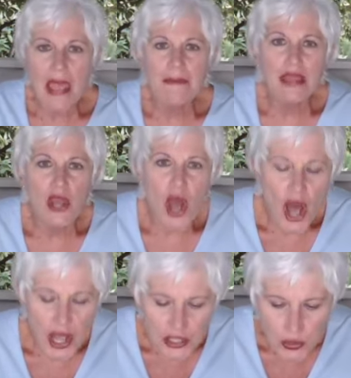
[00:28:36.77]
And
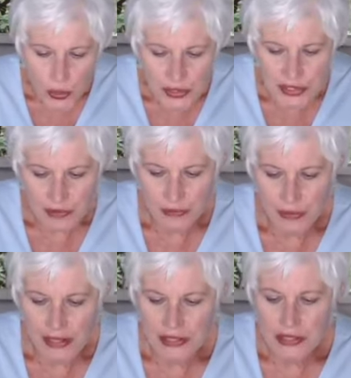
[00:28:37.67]
because we're
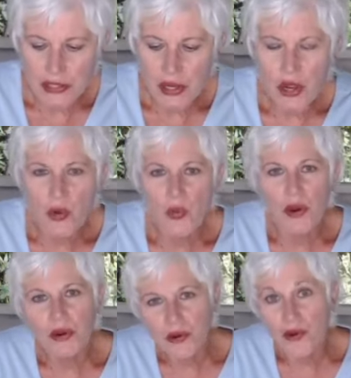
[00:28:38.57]
different,
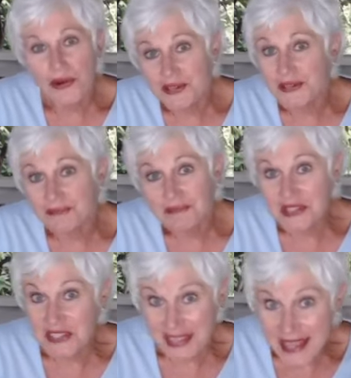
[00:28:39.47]
we're going to
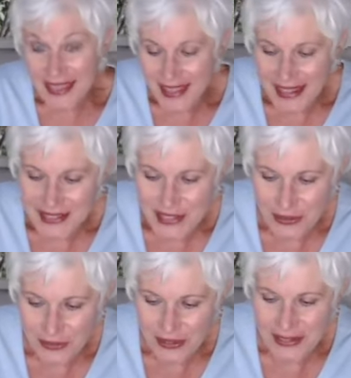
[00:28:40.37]
see things
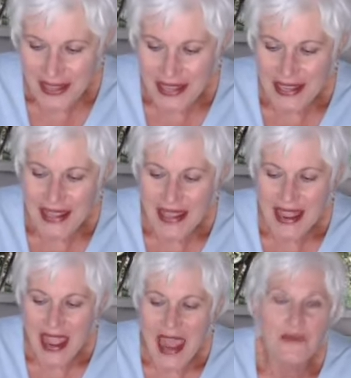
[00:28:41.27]
differently.
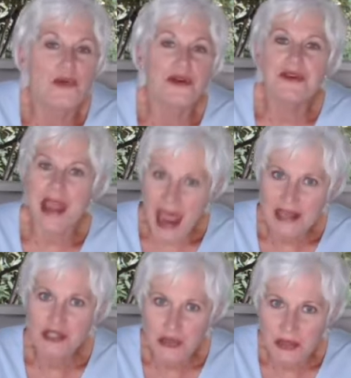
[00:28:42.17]
And we're
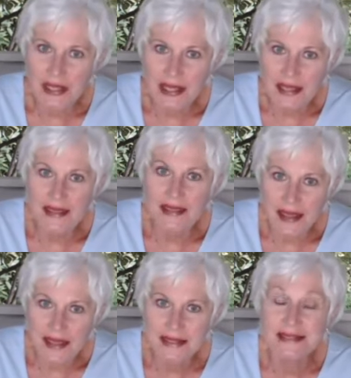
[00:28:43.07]
naturally,
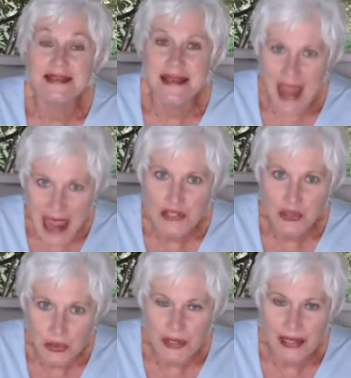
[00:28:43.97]
yes,
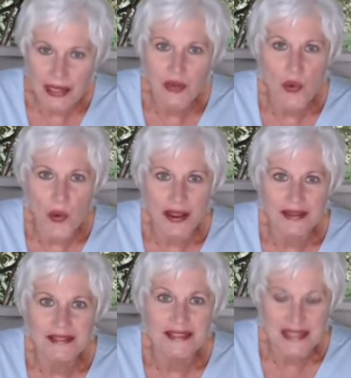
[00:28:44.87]
naturally
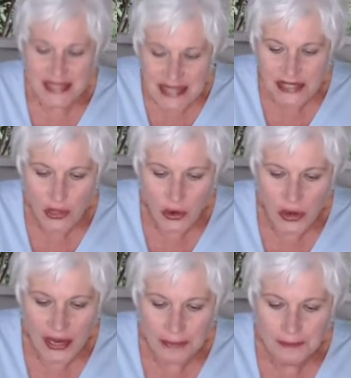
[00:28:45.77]
going to
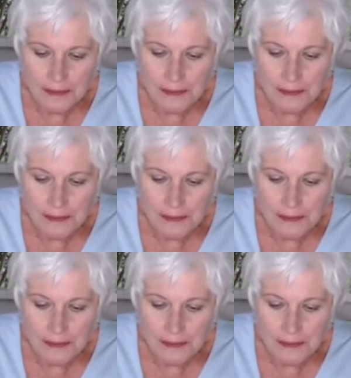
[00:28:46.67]
disagree.